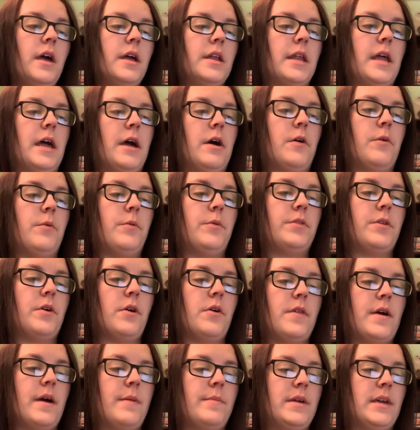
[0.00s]
Now, with
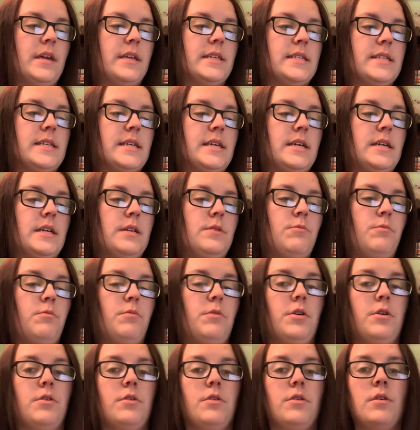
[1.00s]
all that being said,
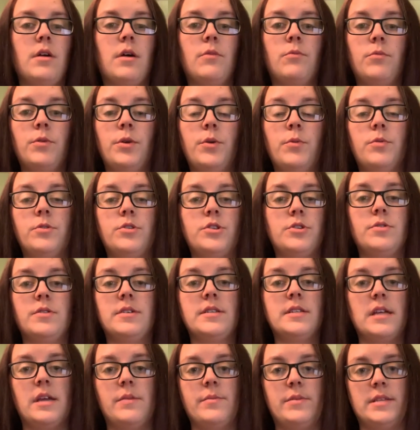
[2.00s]
we will do
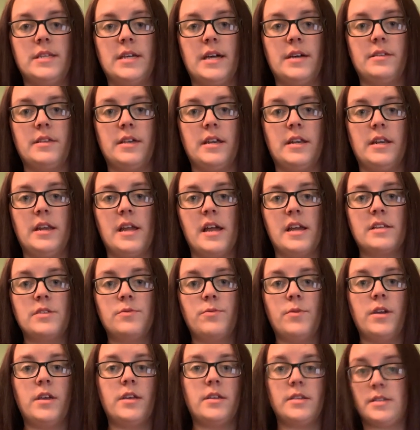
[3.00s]
the same exact thing next
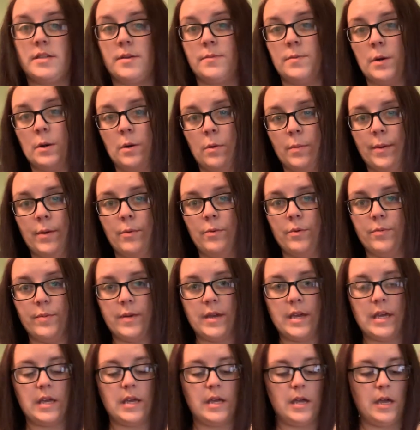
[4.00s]
week, except it'll be with
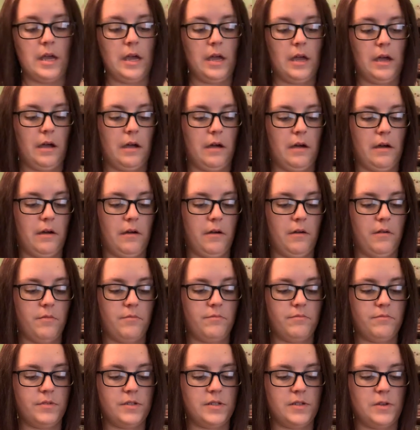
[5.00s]
me.
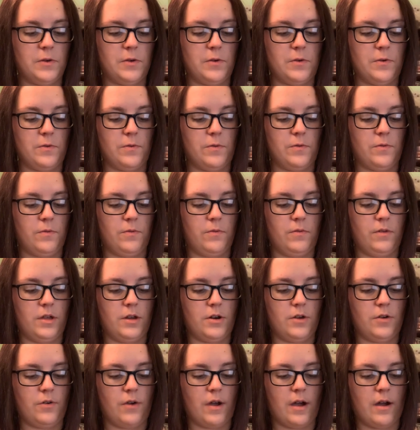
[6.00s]
So
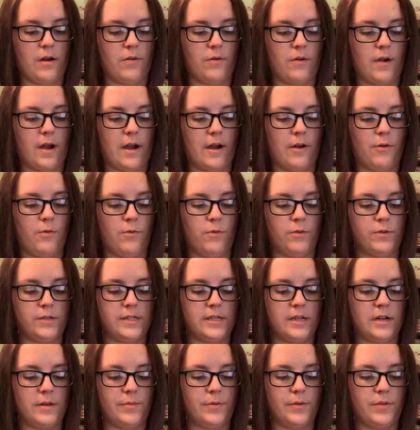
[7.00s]
I will
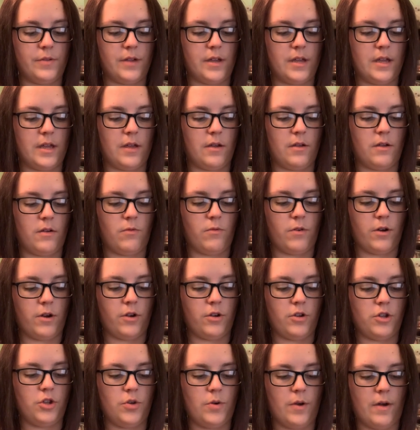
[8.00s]
set up a thing
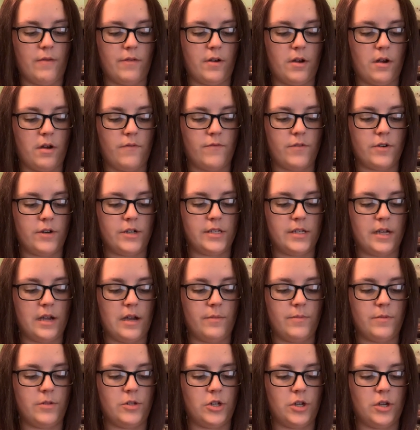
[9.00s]
where you have a conference
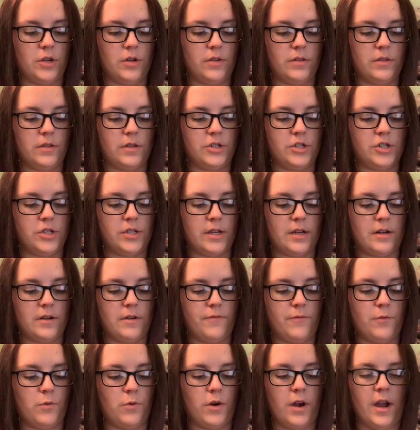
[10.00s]
time that you sign
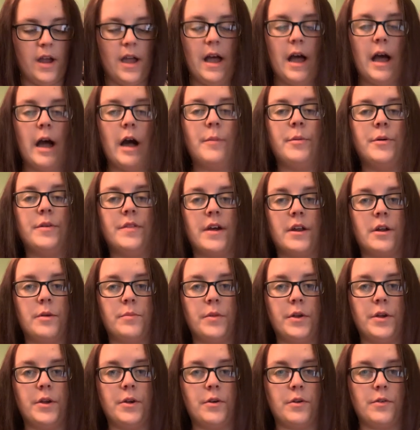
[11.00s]
up for. I'll put that
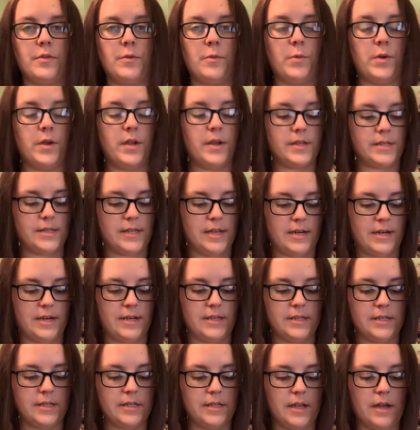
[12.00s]
up later in the week because I need
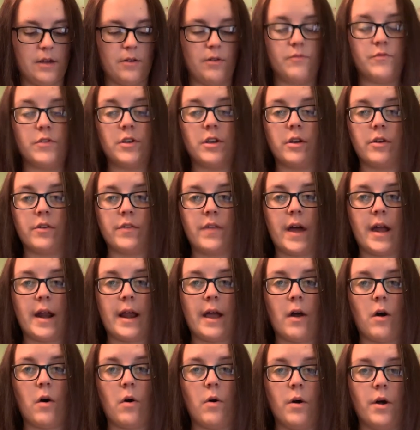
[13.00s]
to sit down and figure that
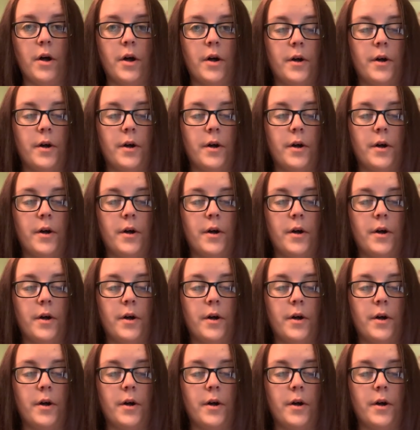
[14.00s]
out.